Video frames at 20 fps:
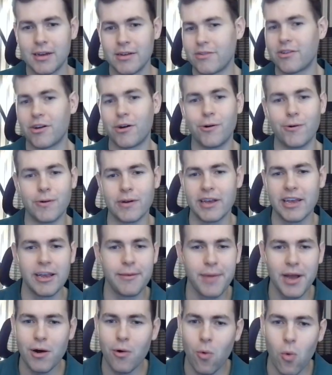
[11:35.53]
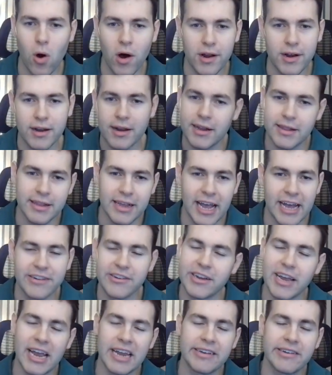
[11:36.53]
So email 1 in the
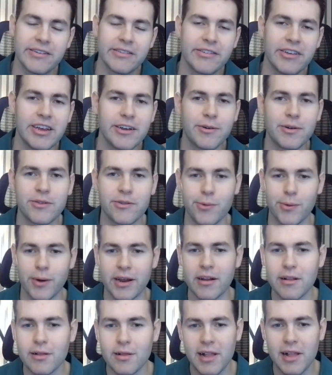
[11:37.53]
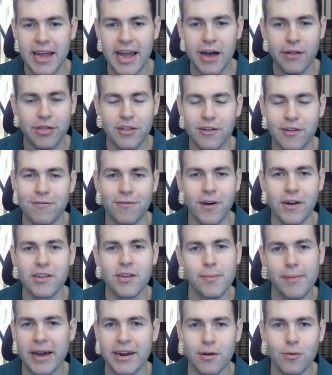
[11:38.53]
education sequence, we're going to lay out the
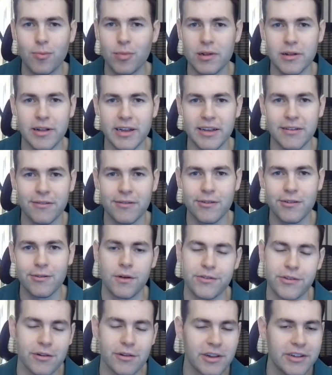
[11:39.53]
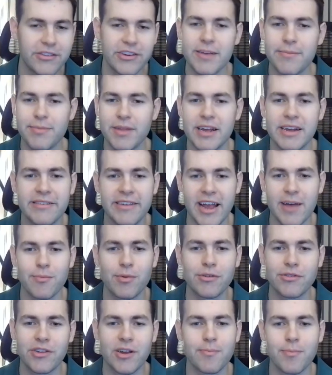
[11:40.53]
fundamental beliefs. So let's keep the
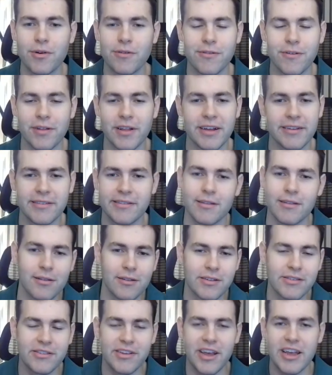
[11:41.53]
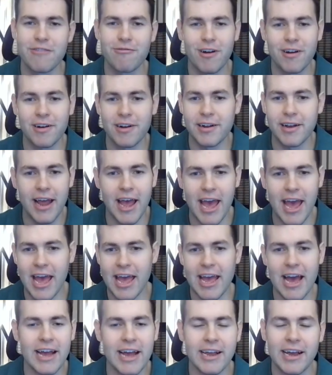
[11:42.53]
example simple for this. Let's say you run an
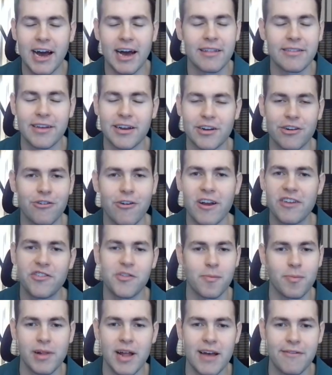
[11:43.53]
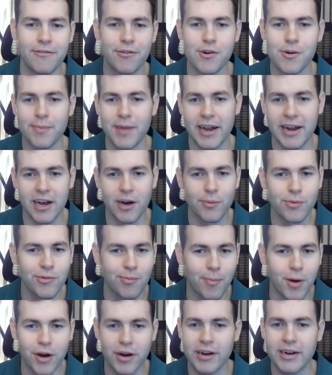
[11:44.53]
AI content creation platform that helps
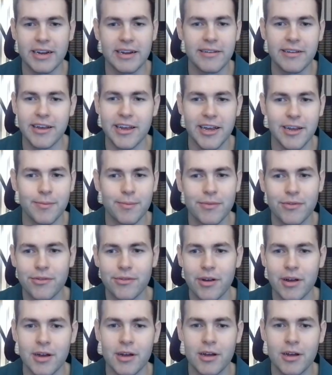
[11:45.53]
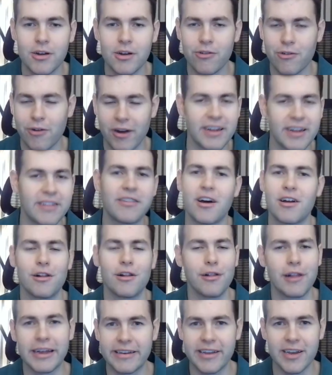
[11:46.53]
marketing teams create a ton
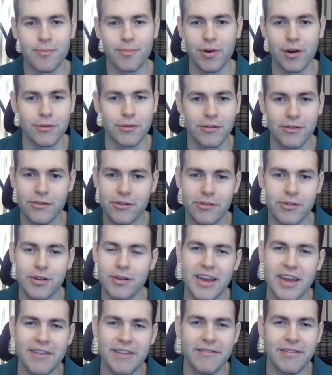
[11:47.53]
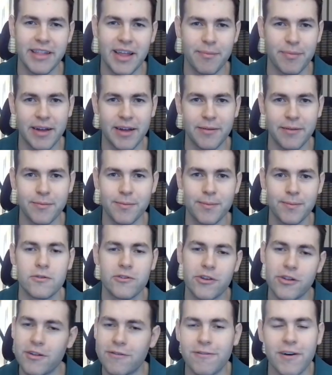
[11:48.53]
of LinkedIn posts, saving them time.
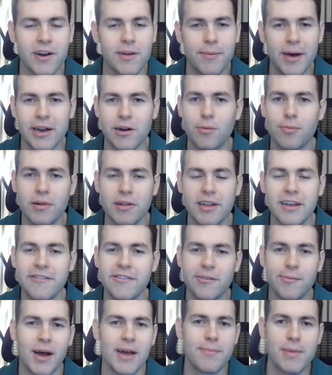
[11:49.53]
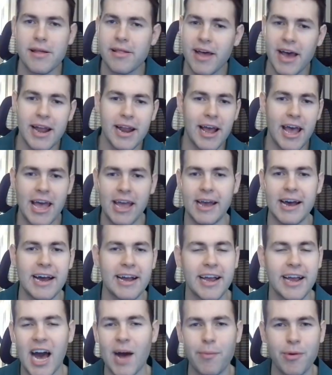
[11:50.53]
So the fundamental beliefs might be that AI
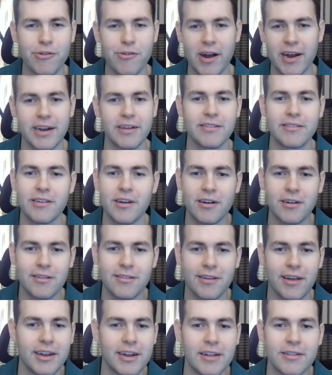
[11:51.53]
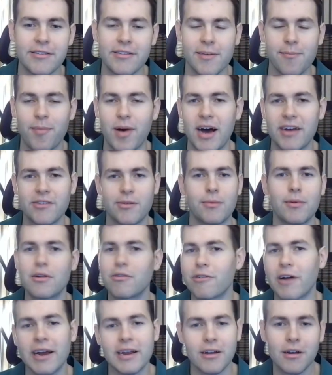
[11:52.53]
copywriting sucks and it's impossible
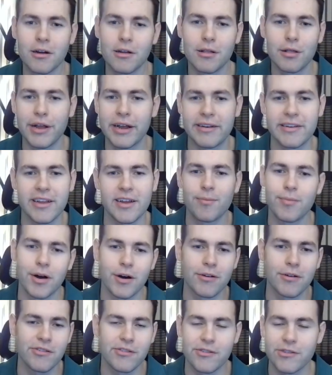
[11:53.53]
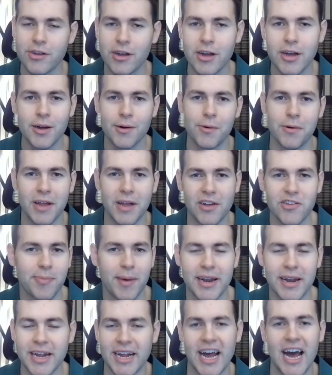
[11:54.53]
to write good LinkedIn posts without
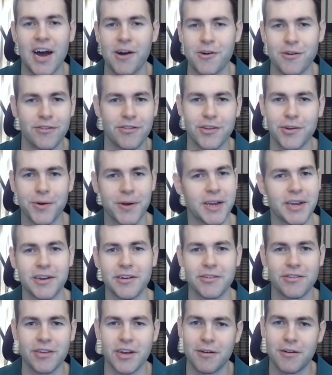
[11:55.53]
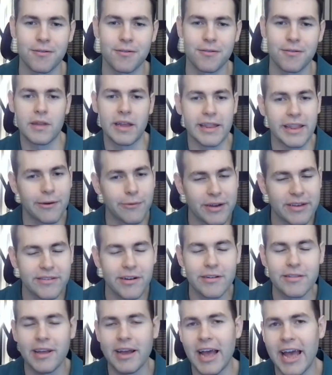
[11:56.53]
spending hours doing it yourself. And then we
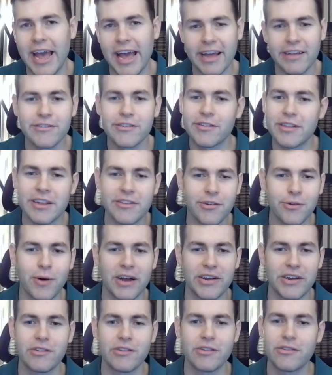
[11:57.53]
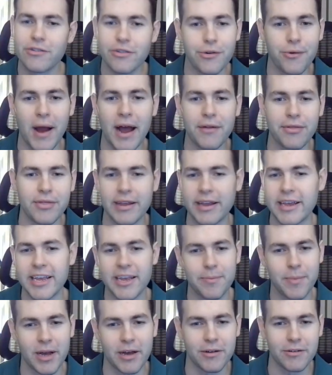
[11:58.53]
start to answer these questions throughout the
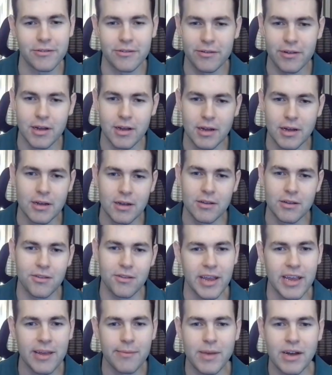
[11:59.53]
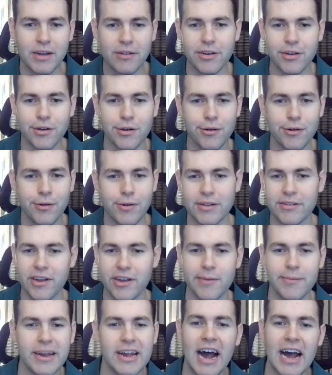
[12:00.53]
emails. So email 2, it's
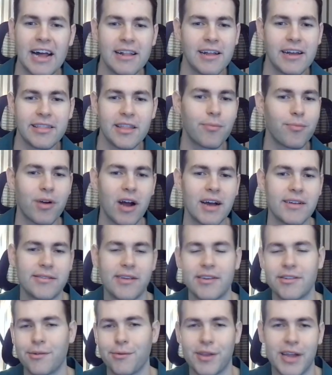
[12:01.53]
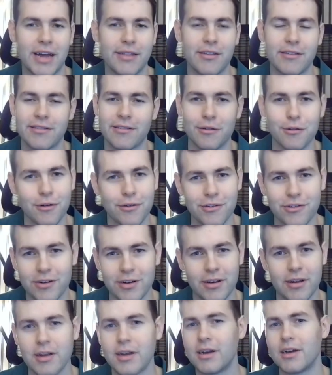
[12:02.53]
going to be highlight the process without the solution.
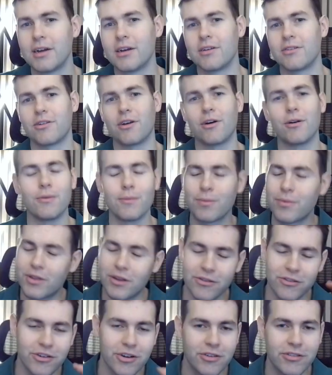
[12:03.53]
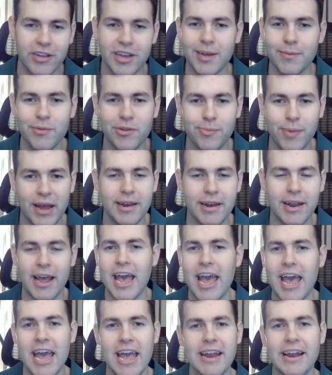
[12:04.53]
So does your team spend
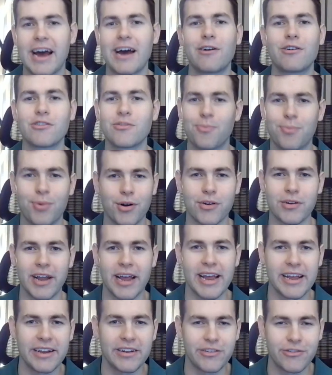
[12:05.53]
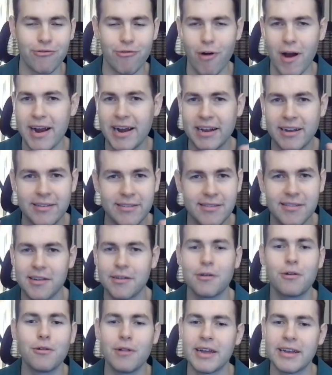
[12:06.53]
8 hours per day writing a
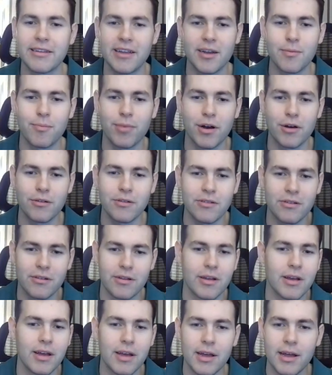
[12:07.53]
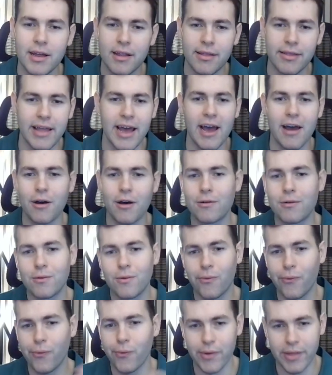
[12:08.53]
single LinkedIn post? Now,
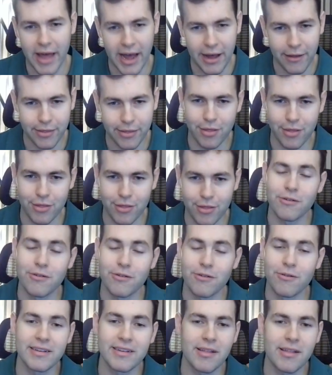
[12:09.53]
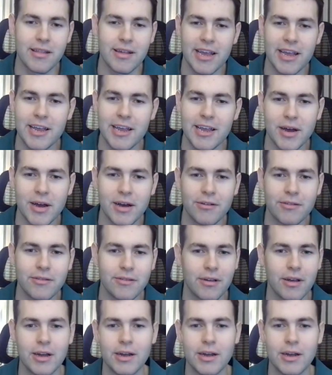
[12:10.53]
throughout the rest of the emails,